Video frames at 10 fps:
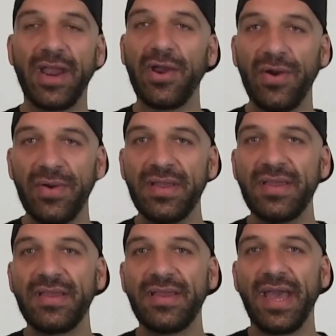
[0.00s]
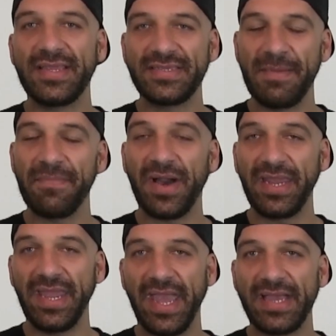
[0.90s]
Arrow had the same
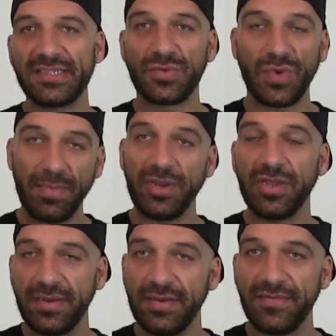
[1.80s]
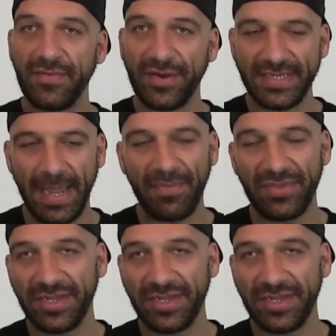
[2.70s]
body as Robin Hood, for example.